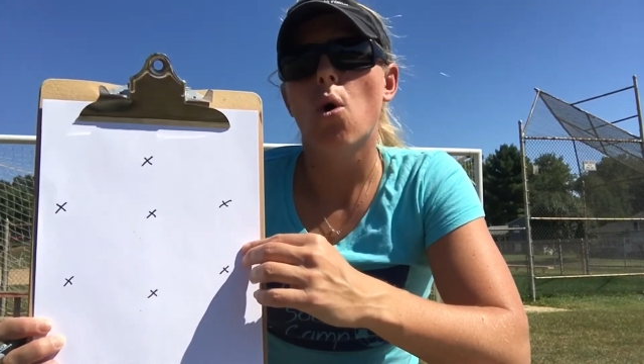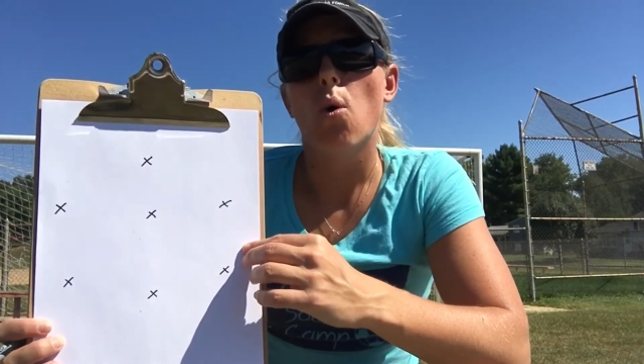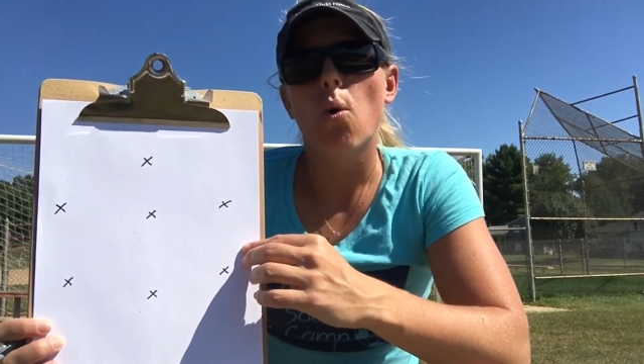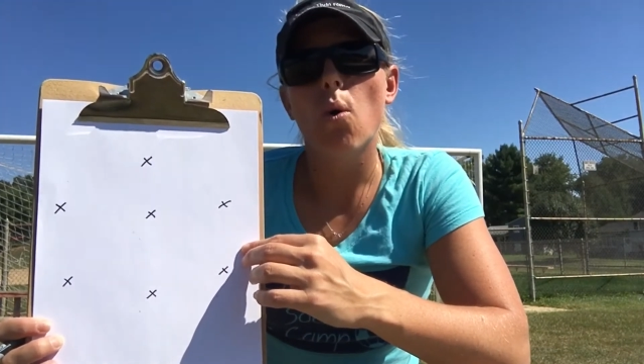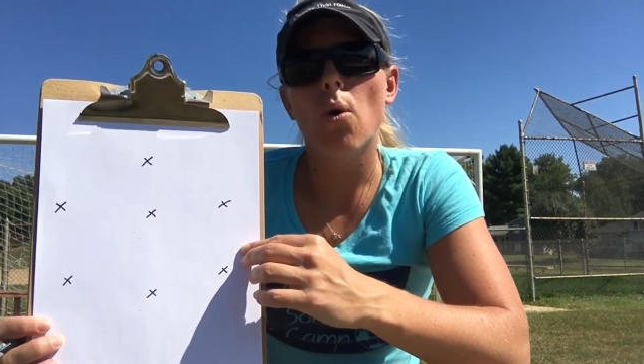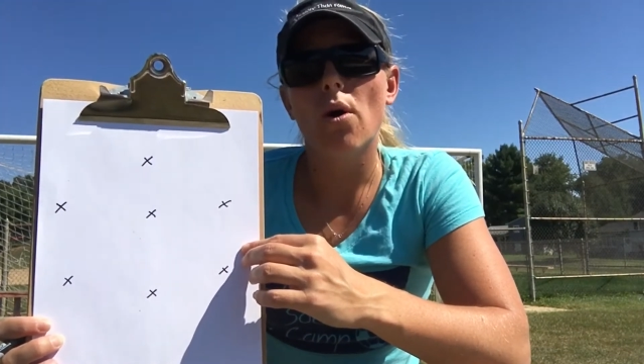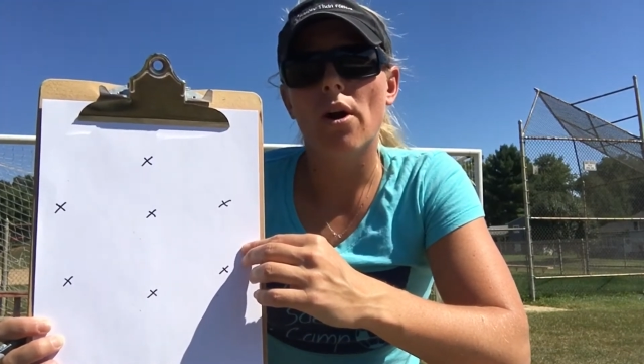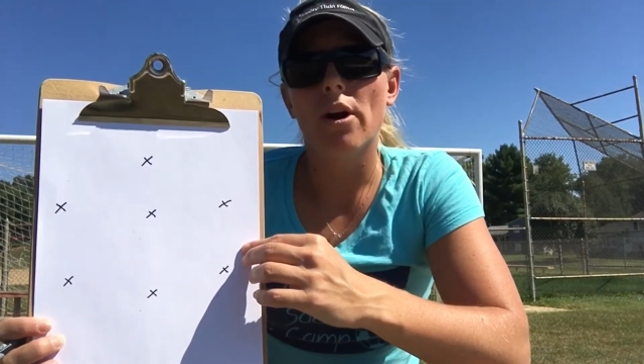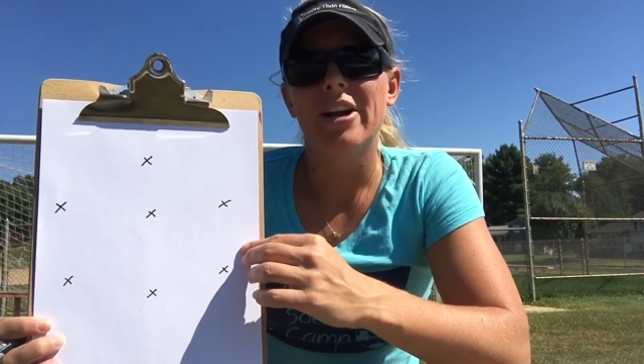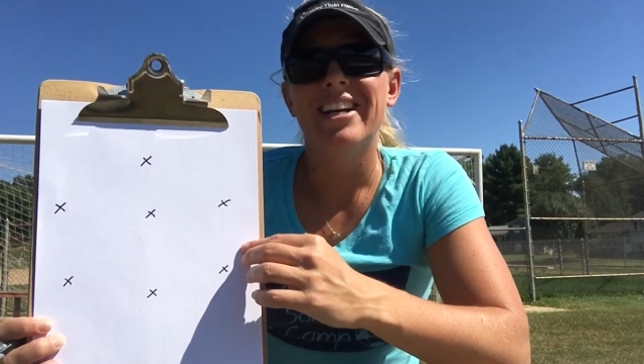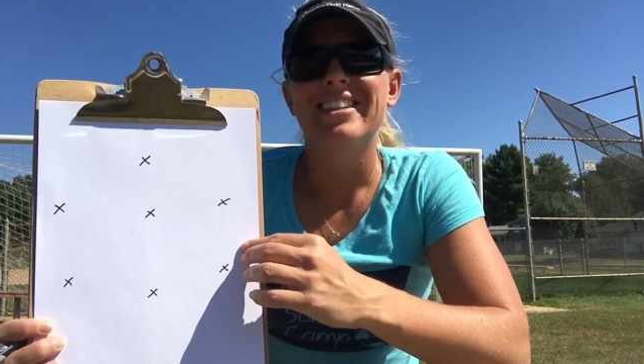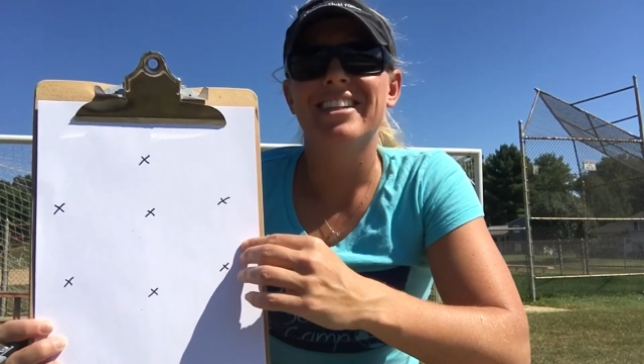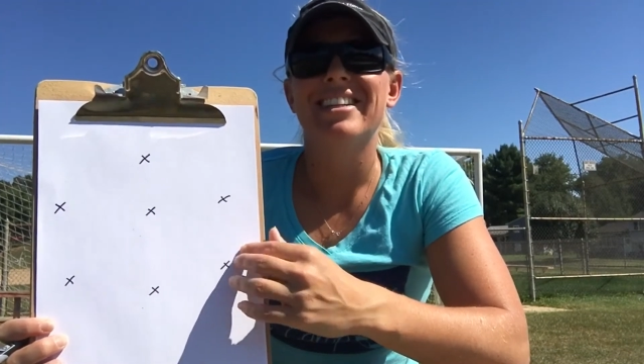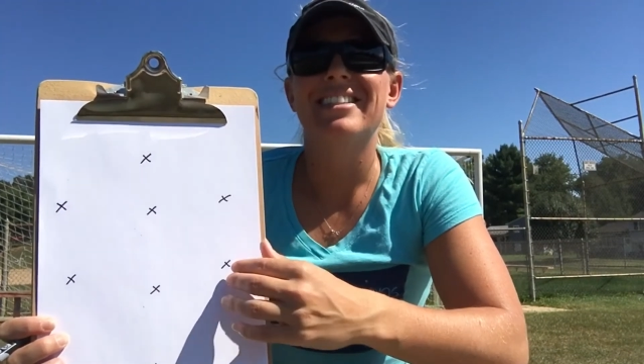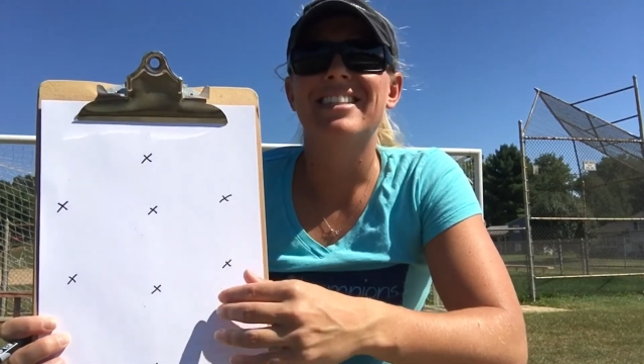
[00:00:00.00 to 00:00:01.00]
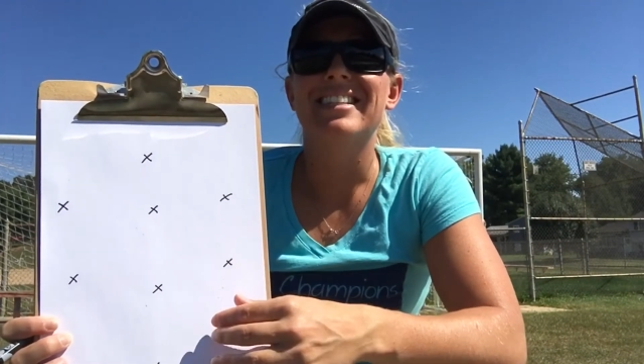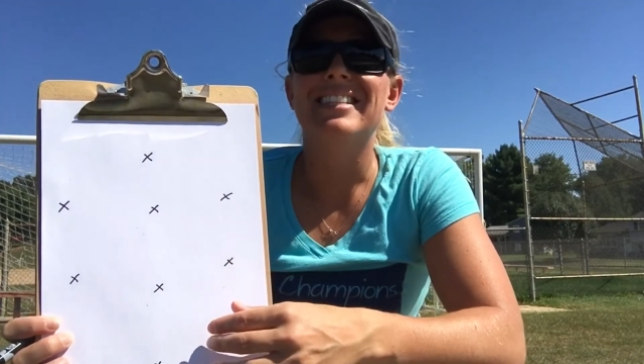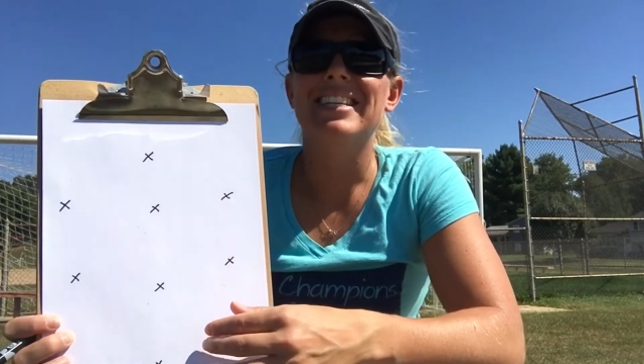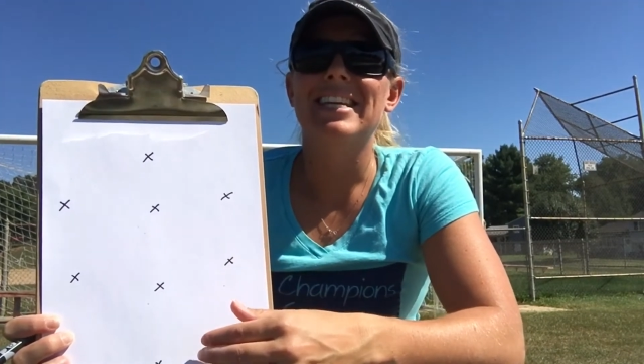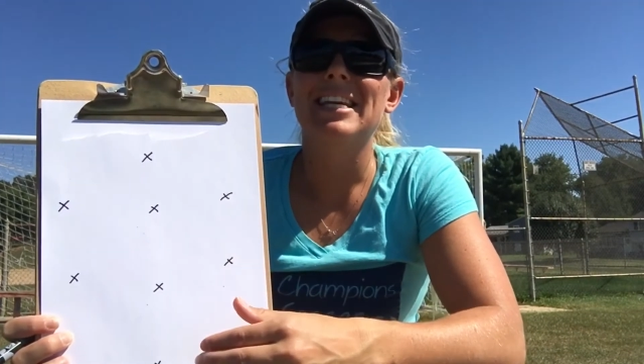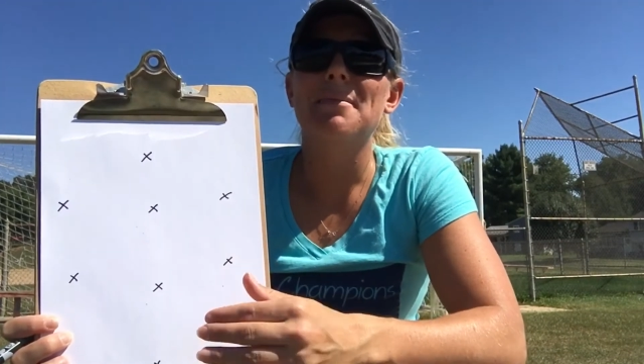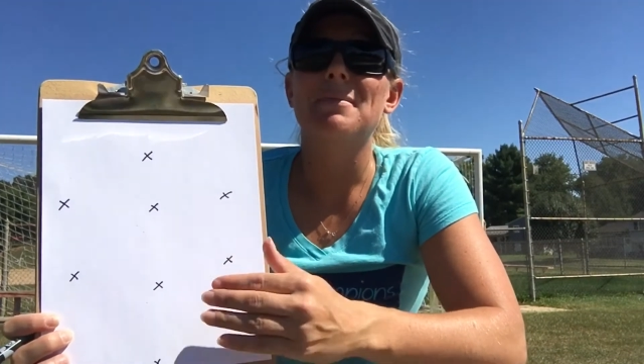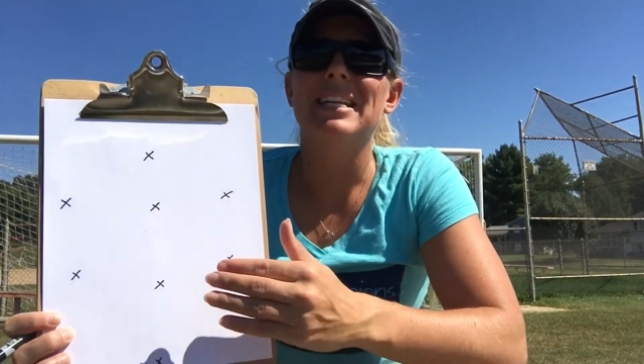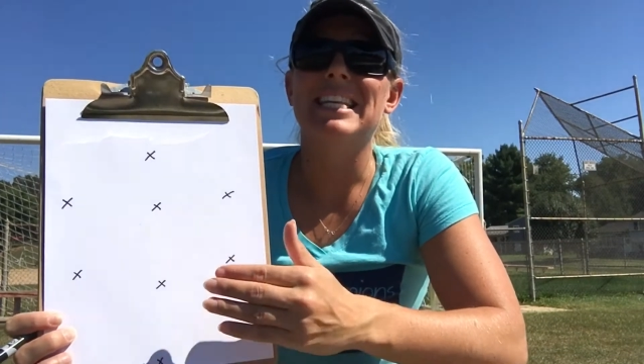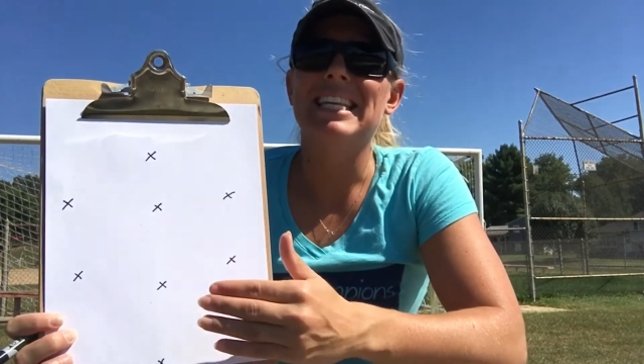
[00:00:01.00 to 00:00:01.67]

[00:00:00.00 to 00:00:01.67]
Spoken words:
Or does the team